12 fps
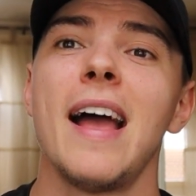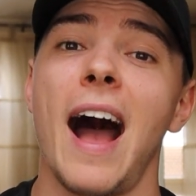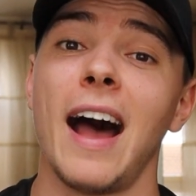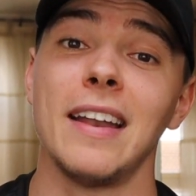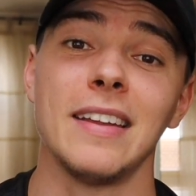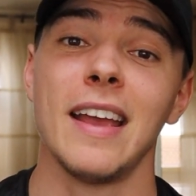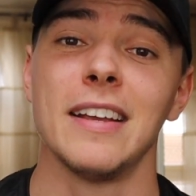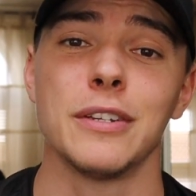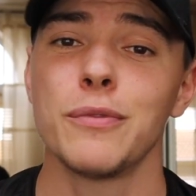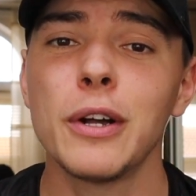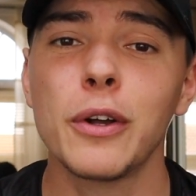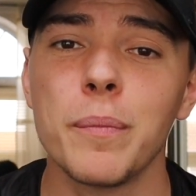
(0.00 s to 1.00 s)
And yeah, he's a
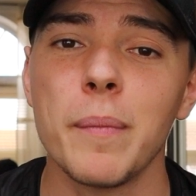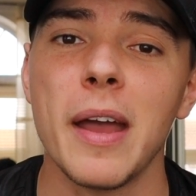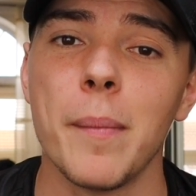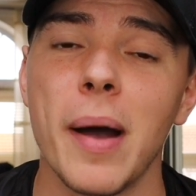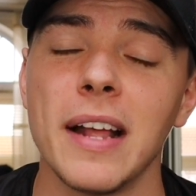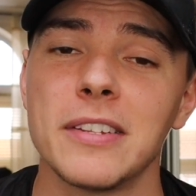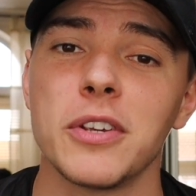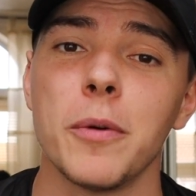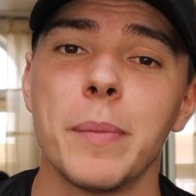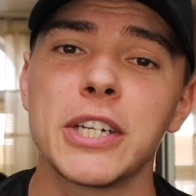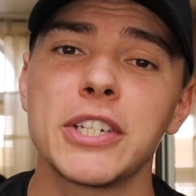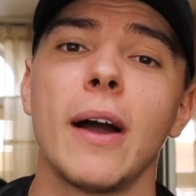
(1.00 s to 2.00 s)
real good mate of mine. So
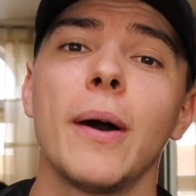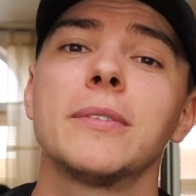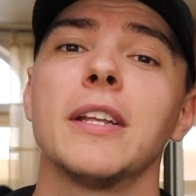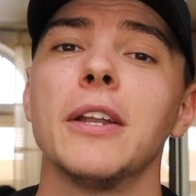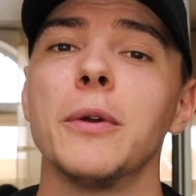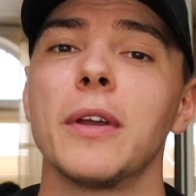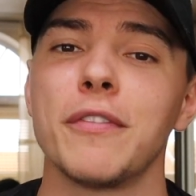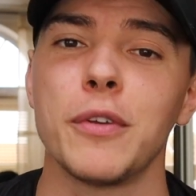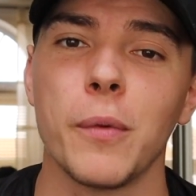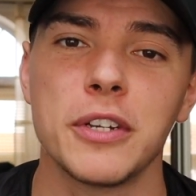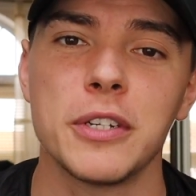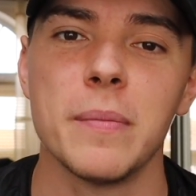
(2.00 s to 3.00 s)
big shout out to Luke if
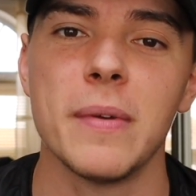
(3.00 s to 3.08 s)
you're watching,